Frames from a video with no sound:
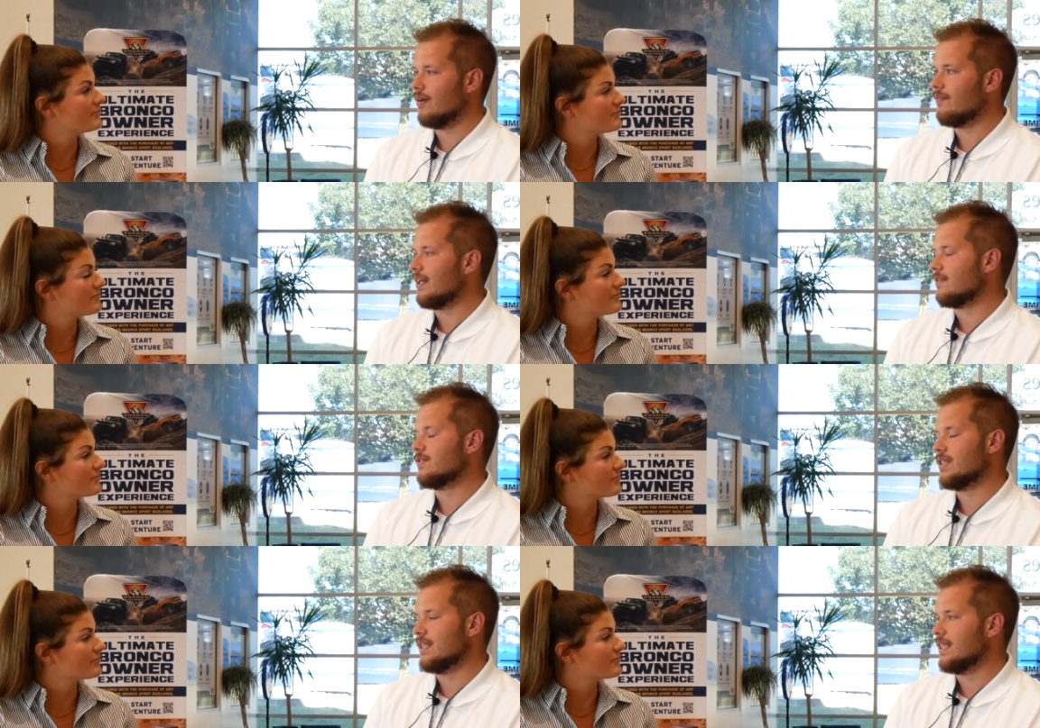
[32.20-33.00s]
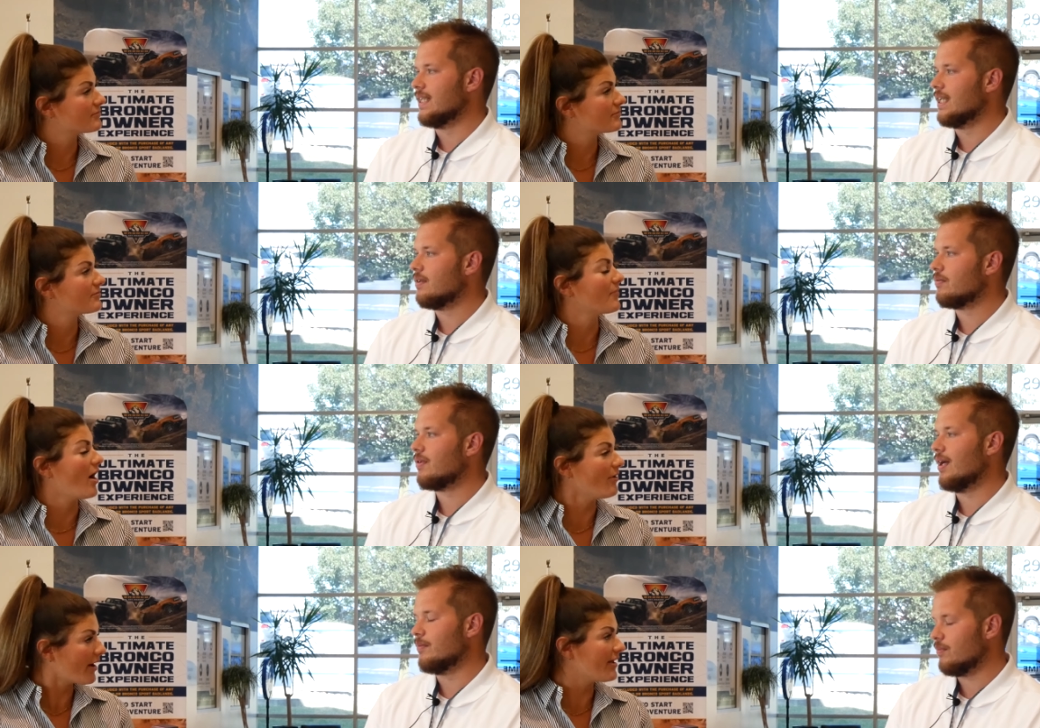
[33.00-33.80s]
Speaker 1: the effects of CTE.
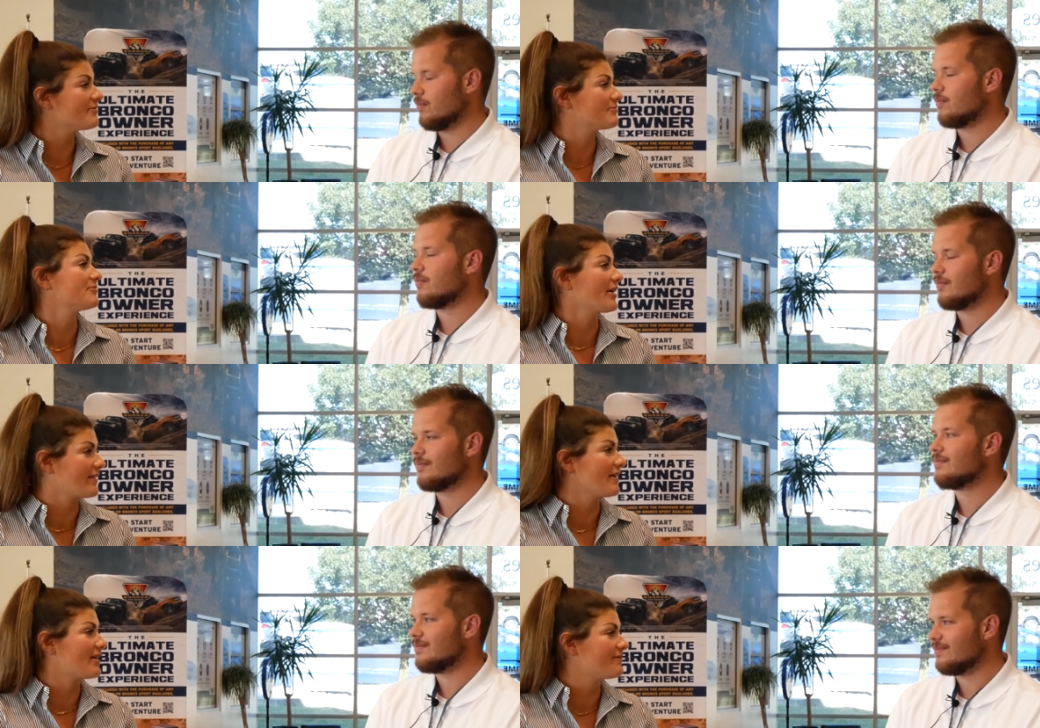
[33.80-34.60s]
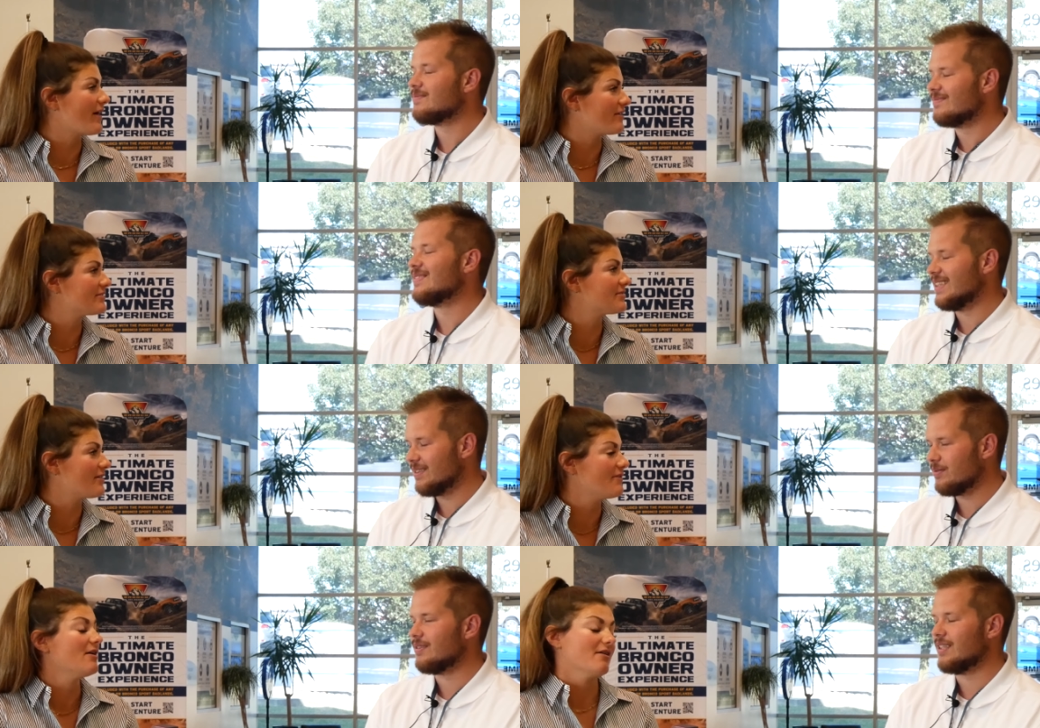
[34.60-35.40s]
Speaker 2: Okay, like in the NFL and
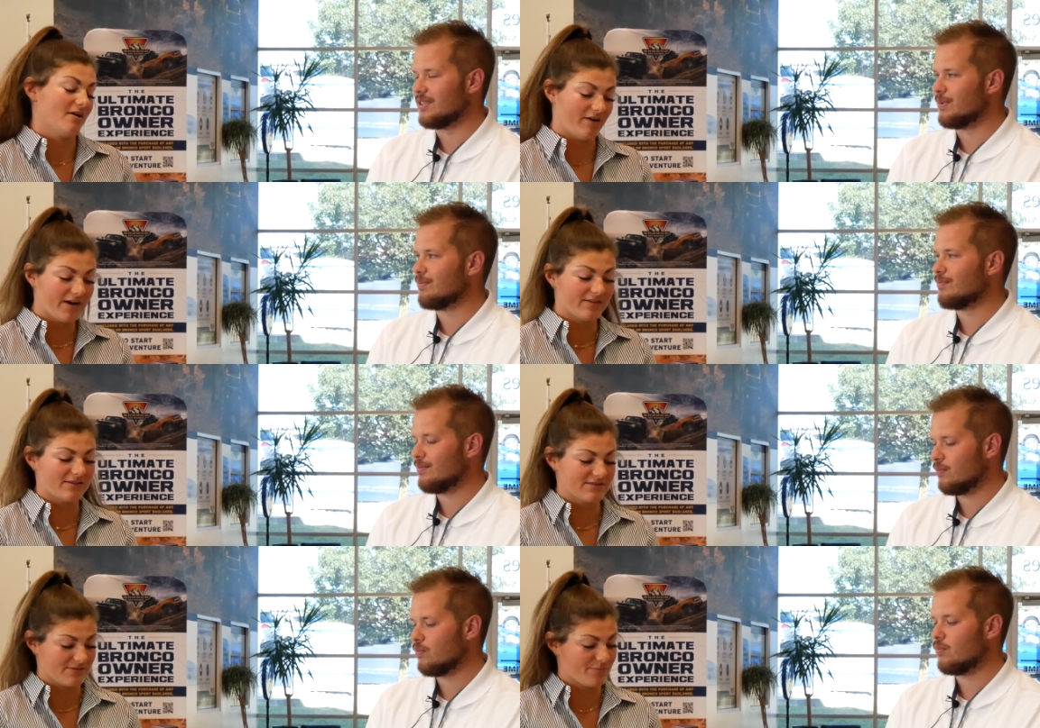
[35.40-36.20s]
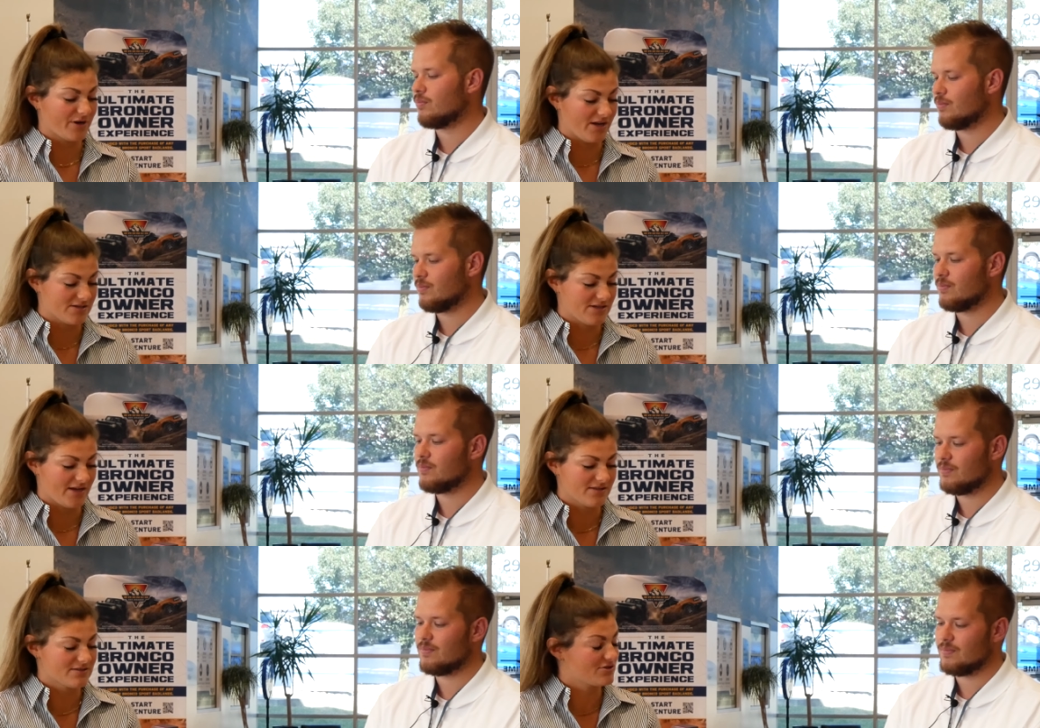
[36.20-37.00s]
stuff. All right, that's pretty
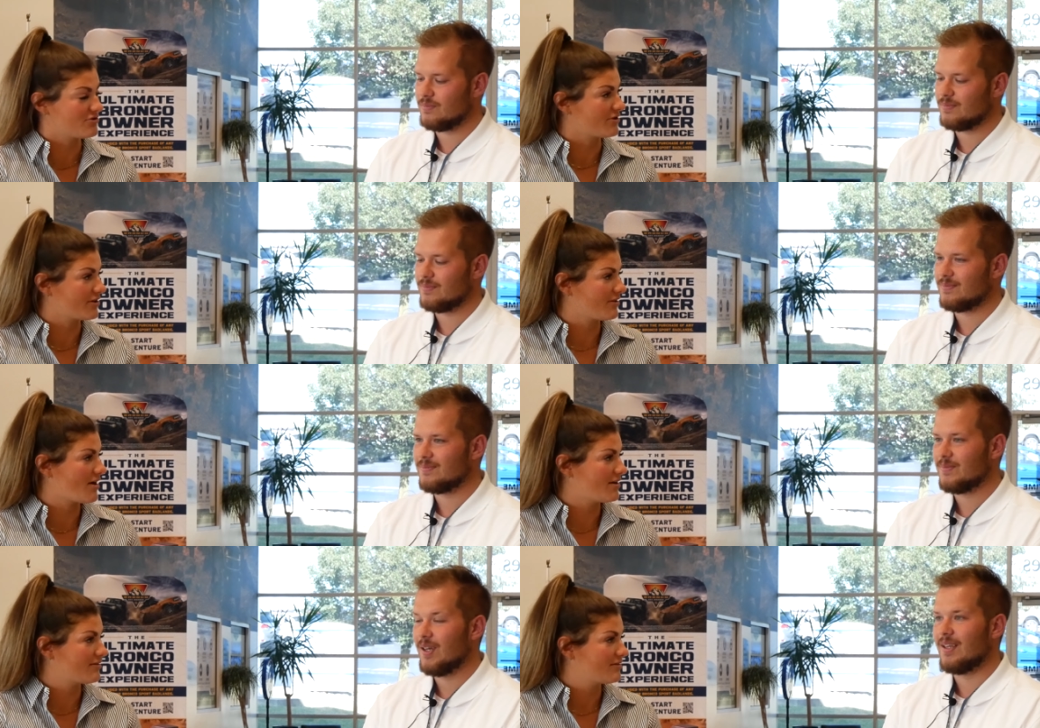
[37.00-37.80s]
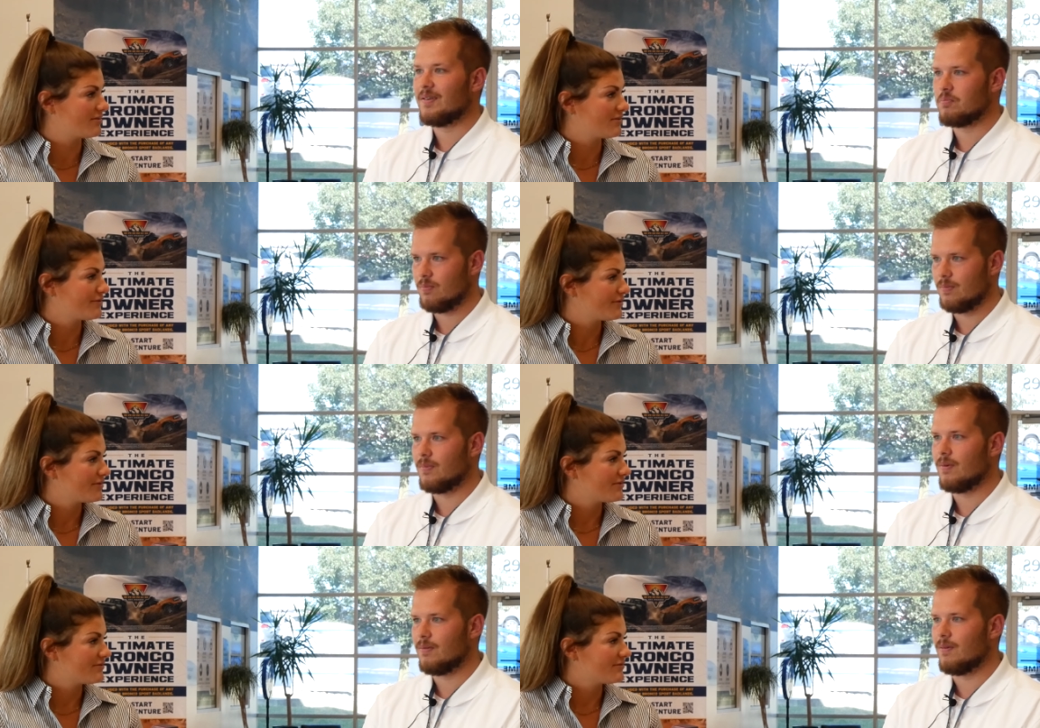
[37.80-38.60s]
intense. Did you learn a lot?
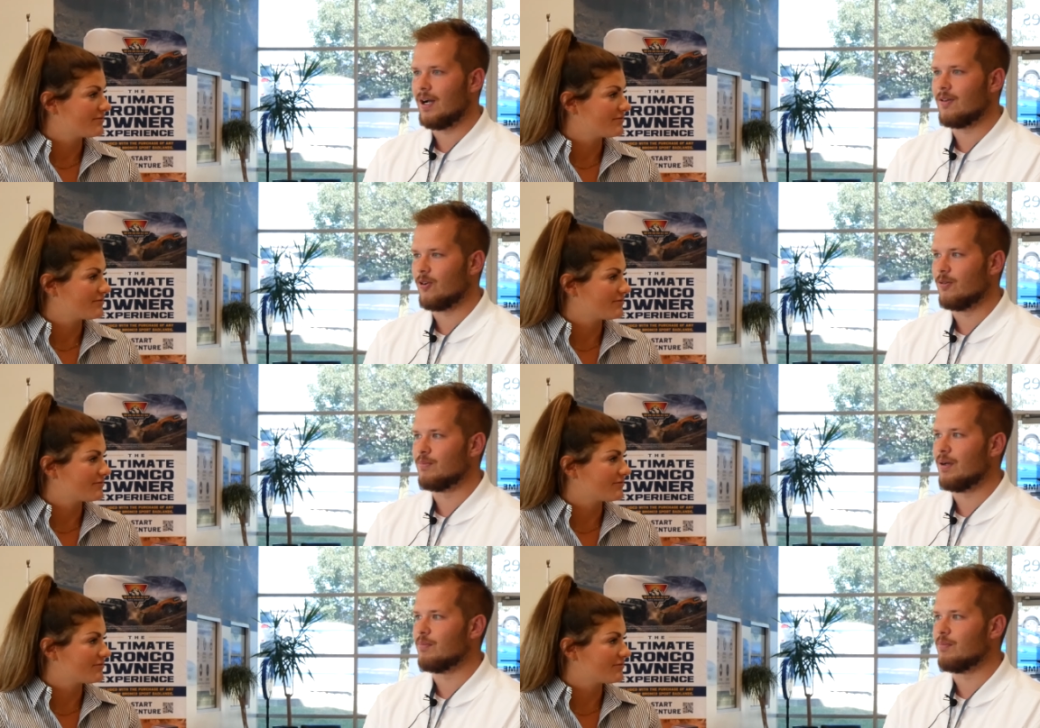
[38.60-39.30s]
Speaker 1: I learned my